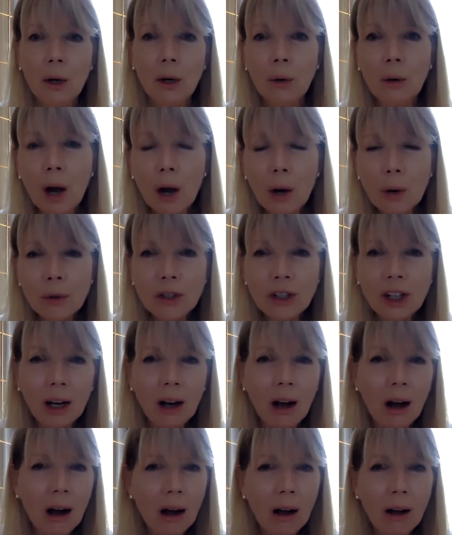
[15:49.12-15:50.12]
coaching,
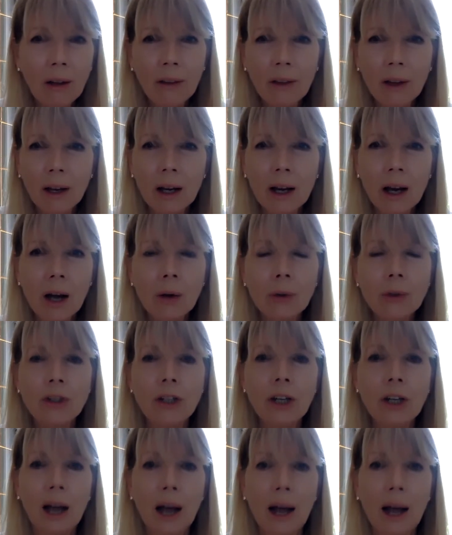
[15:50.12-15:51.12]
all the
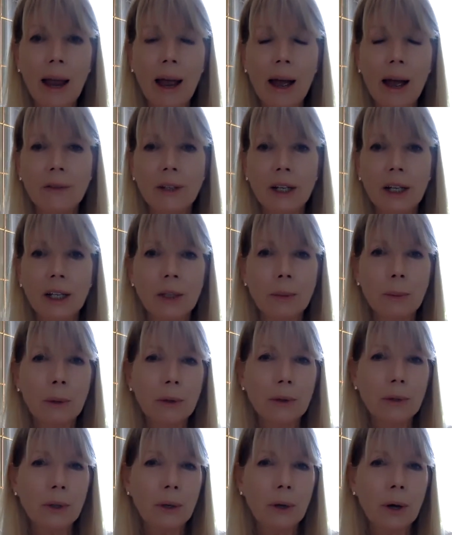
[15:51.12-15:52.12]
coaching I have done,
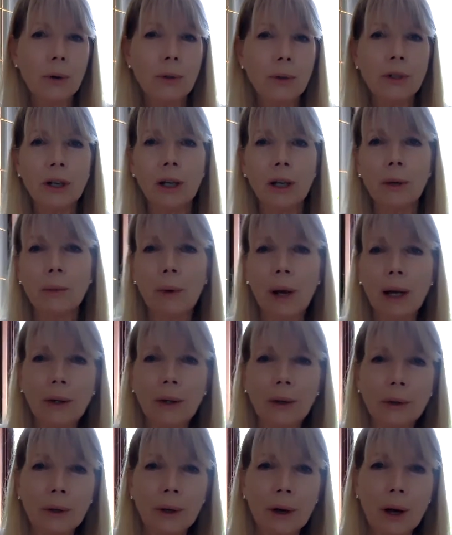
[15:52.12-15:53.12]
spiritual coaching and
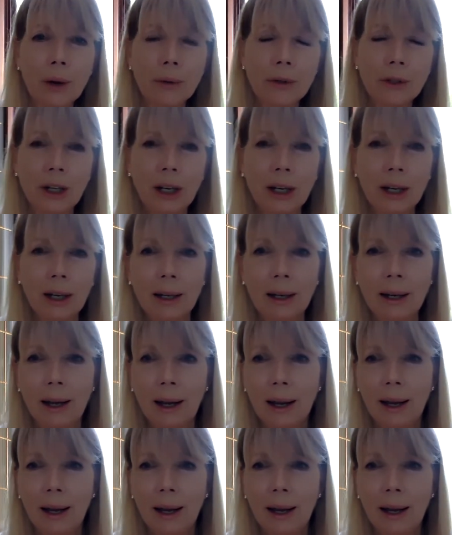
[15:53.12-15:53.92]
regular coaching, and